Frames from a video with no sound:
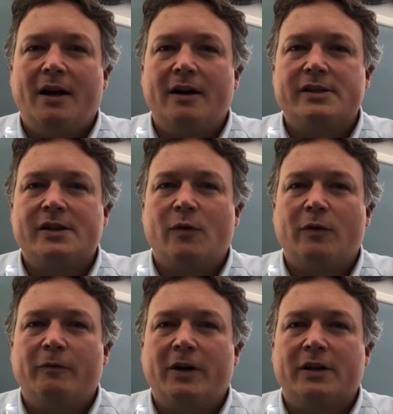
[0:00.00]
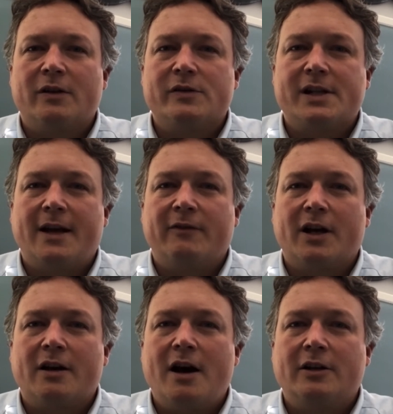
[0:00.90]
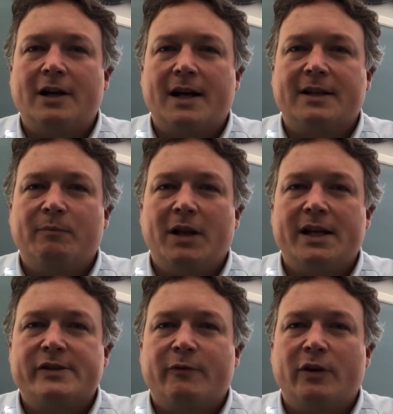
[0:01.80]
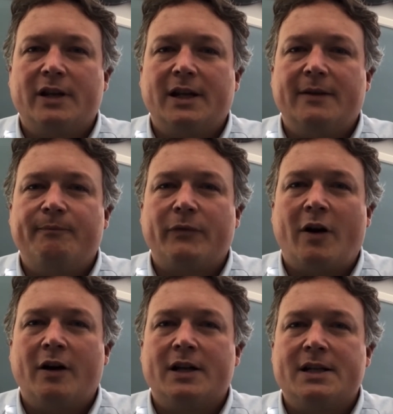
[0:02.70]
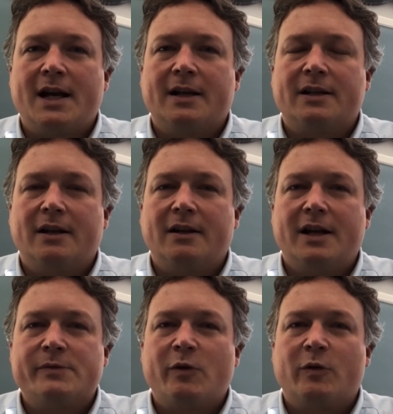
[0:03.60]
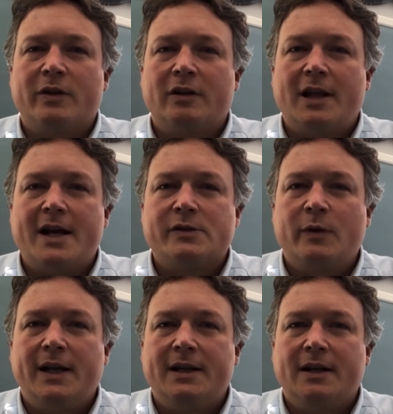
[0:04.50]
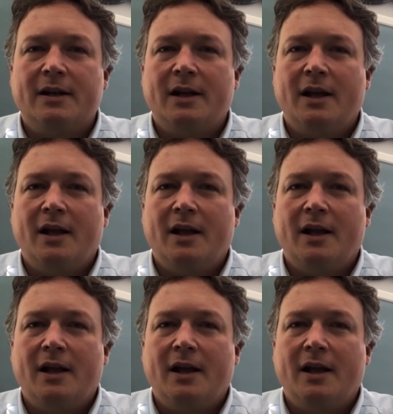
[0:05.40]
So we're very close to having a contract in place for the architect, and I spoke with her last week, and